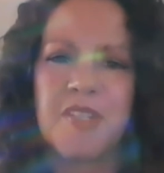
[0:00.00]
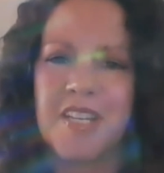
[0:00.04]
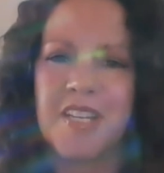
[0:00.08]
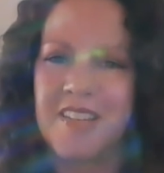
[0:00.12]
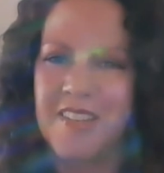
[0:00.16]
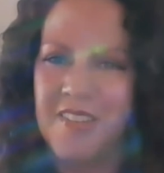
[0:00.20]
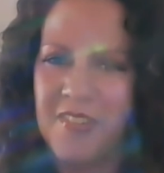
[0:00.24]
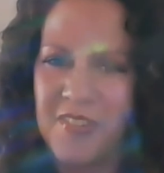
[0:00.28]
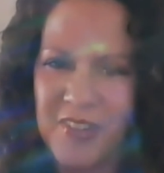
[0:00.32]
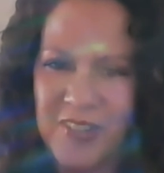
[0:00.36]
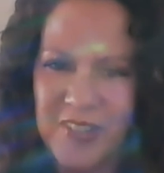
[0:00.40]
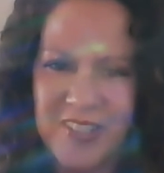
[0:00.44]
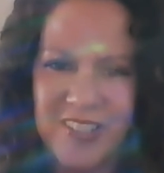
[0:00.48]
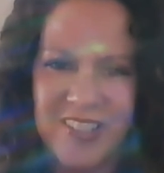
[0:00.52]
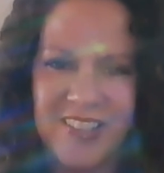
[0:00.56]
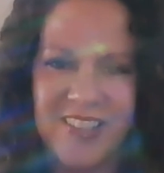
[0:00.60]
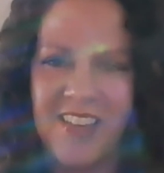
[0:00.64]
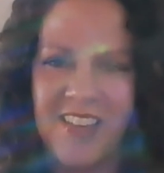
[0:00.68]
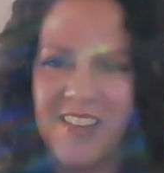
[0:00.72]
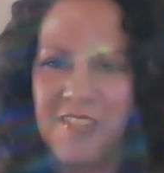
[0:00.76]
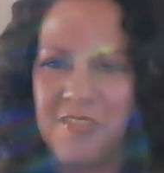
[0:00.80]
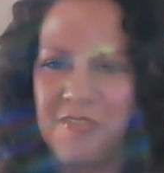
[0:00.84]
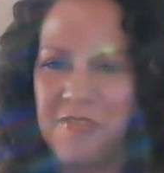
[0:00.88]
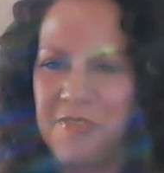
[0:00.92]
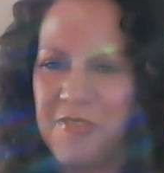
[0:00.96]
I know there's a
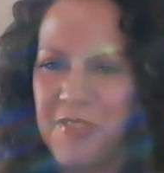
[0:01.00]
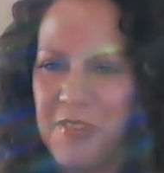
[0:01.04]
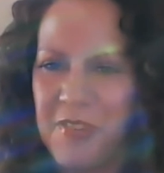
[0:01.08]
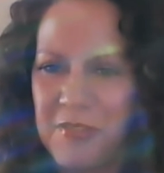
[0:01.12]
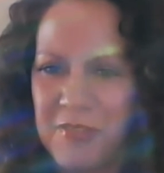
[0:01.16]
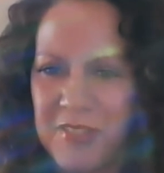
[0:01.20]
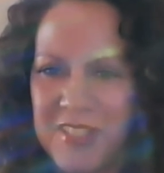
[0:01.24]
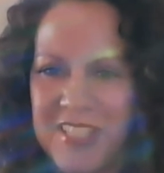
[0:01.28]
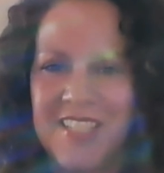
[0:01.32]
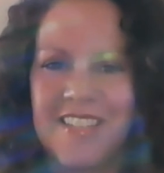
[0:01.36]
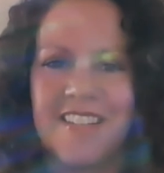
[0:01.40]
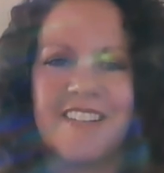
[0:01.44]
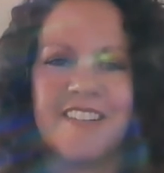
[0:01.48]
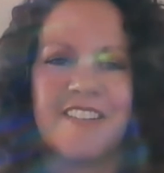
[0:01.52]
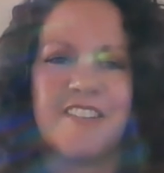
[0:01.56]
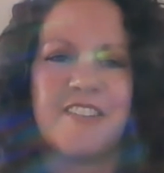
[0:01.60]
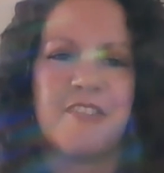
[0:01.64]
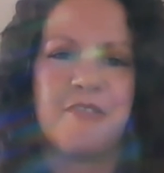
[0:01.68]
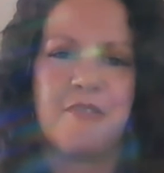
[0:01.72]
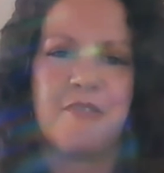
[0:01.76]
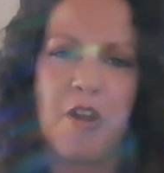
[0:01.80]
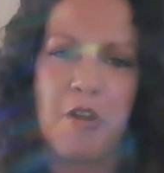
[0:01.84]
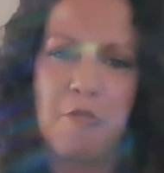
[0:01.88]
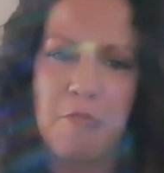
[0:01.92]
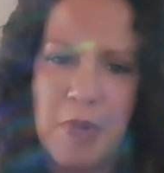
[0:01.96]
lot of folks here
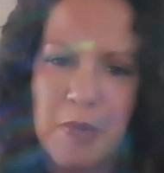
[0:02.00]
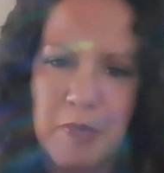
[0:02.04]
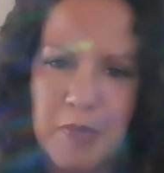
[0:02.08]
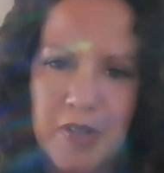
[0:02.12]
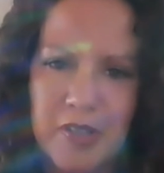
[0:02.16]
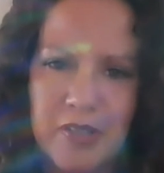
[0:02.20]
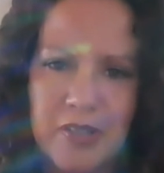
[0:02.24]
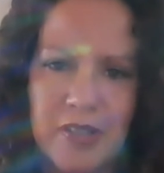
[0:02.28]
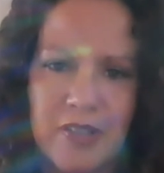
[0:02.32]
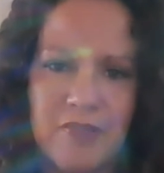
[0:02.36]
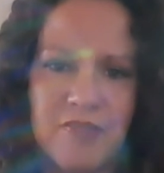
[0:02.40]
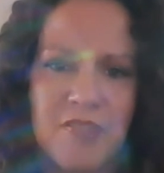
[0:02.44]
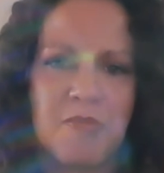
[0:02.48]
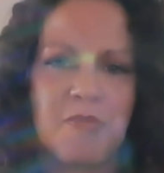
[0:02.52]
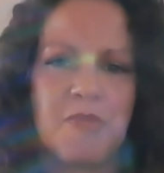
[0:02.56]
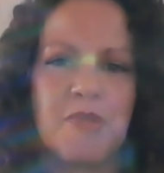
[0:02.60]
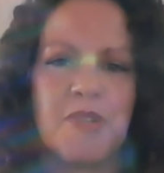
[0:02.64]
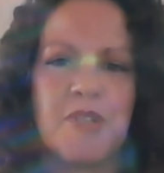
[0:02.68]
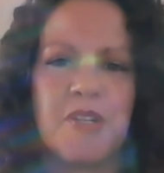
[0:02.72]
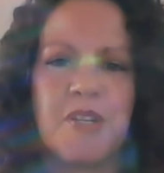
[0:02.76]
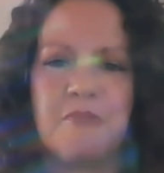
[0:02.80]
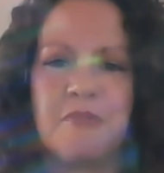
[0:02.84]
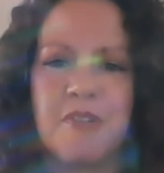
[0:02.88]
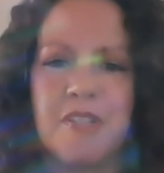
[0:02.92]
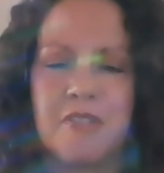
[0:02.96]
who are members of
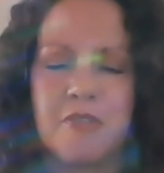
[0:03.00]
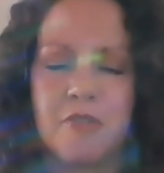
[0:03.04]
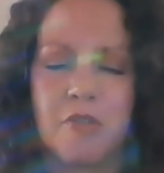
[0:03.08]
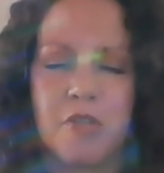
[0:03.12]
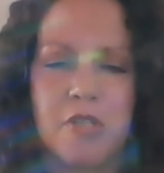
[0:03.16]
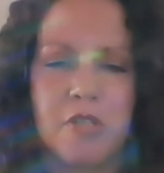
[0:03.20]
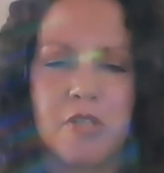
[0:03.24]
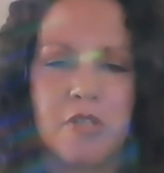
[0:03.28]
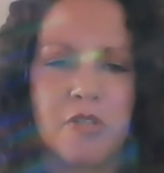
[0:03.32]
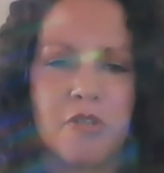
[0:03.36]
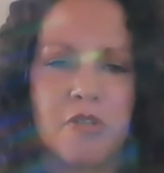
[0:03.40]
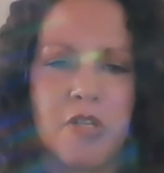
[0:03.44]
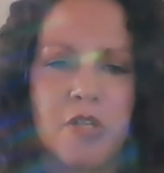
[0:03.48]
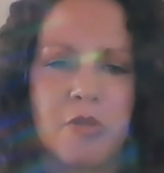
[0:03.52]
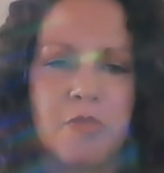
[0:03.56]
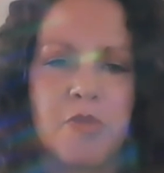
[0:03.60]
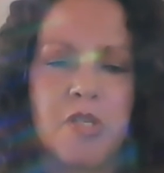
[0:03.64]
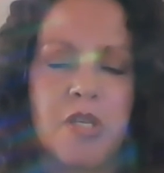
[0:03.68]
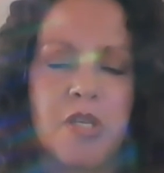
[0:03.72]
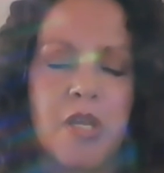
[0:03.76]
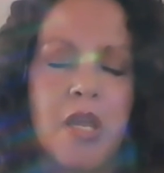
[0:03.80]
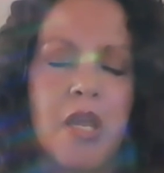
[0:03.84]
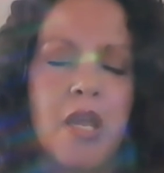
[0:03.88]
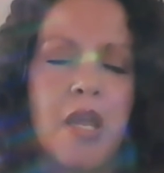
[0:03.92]
employee resource groups.